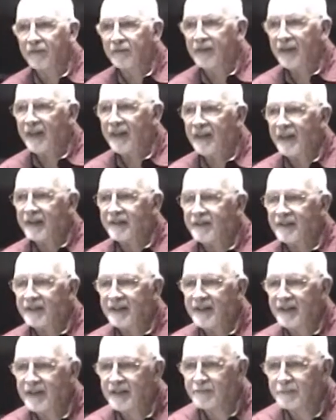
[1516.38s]
say
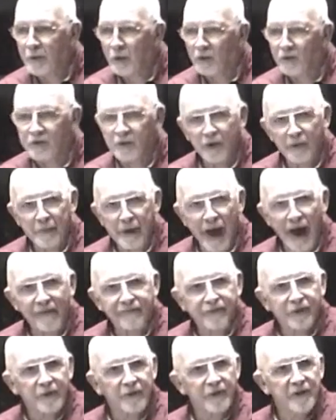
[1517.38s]
he spoke to him
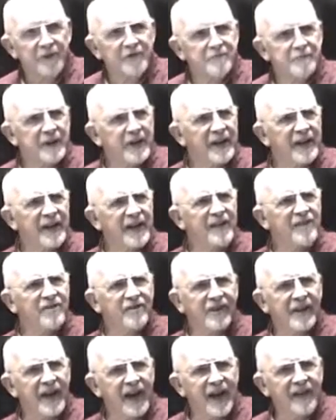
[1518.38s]
afterwards, but in
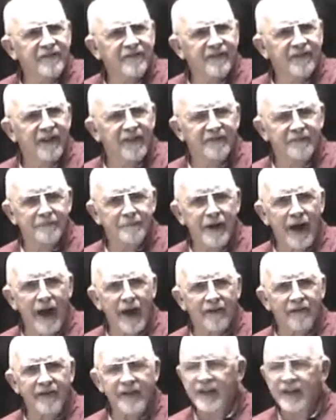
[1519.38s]
either case, it doesn't matter.